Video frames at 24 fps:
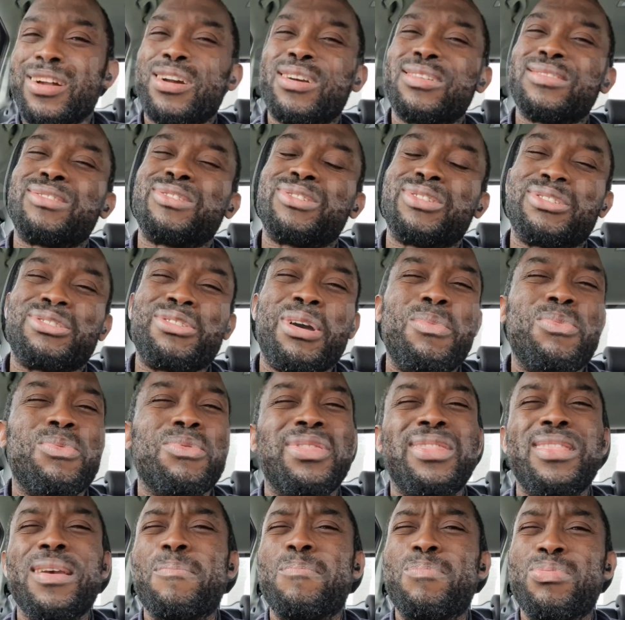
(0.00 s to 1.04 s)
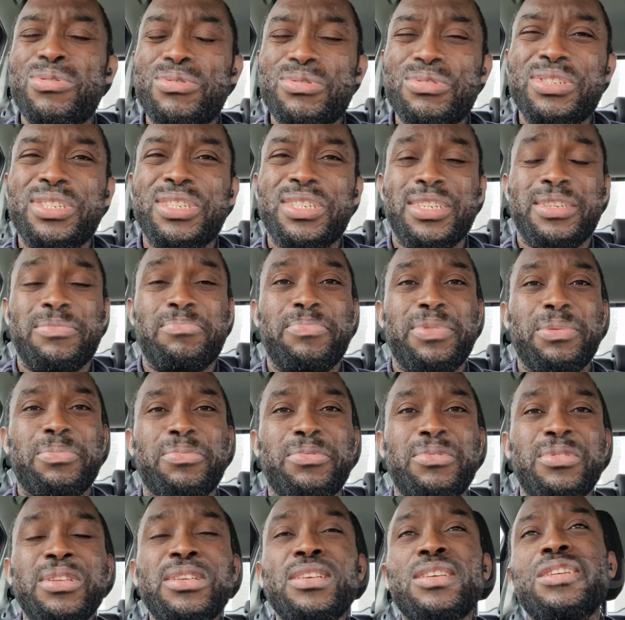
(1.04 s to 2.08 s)
Stop with the bullshit,
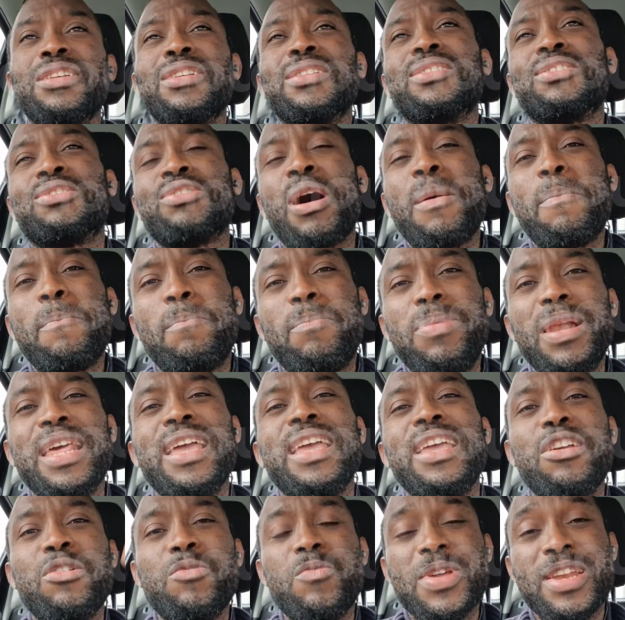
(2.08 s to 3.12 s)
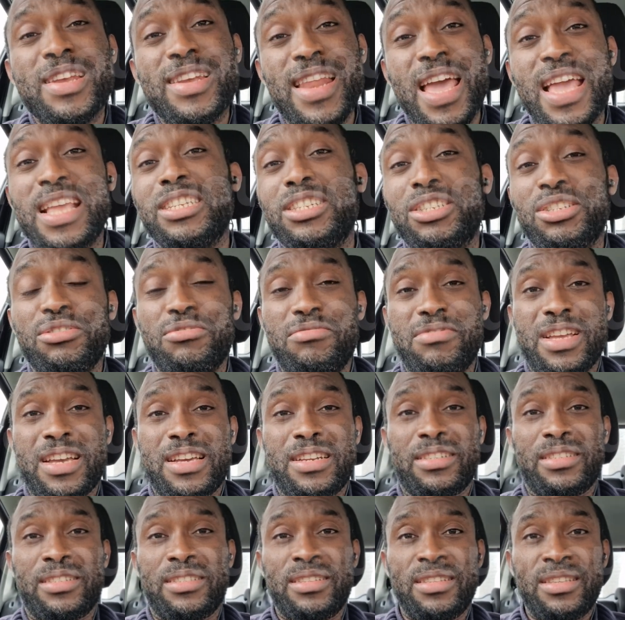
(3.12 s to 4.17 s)
people. Stop playing with
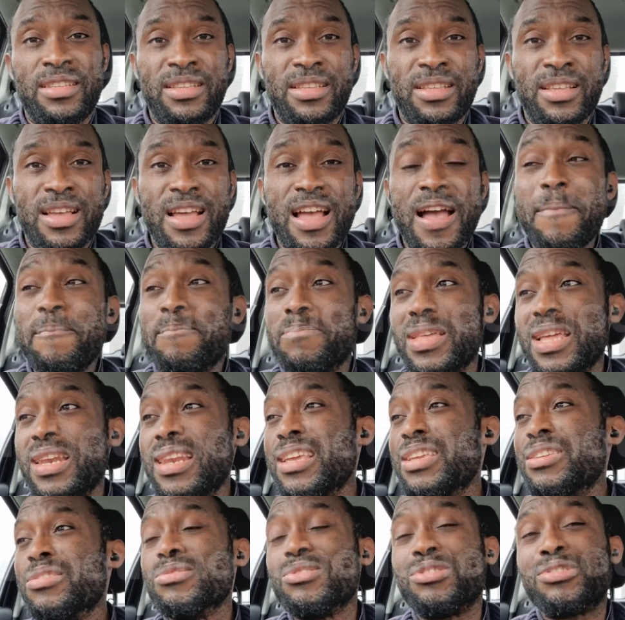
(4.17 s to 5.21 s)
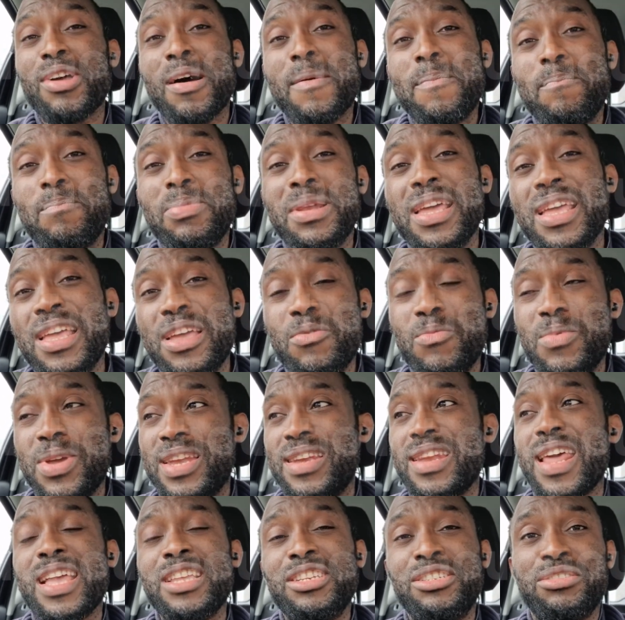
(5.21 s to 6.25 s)
Nigerians. I'm telling you, stop playing with
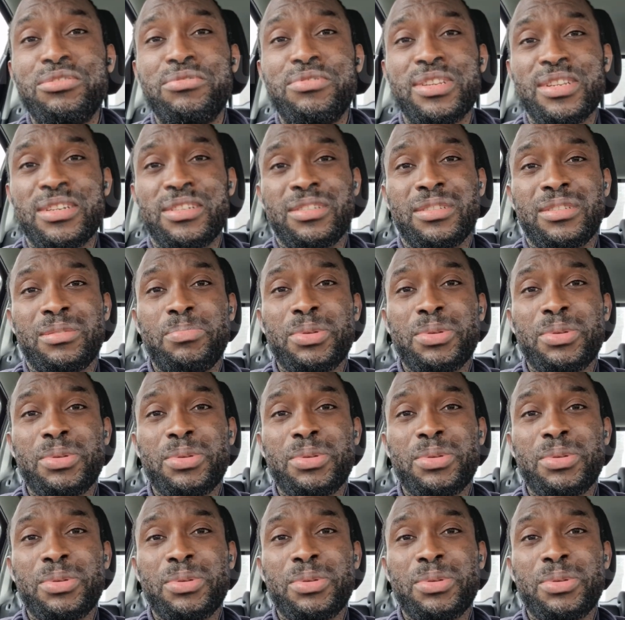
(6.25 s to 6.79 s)
Nigerians,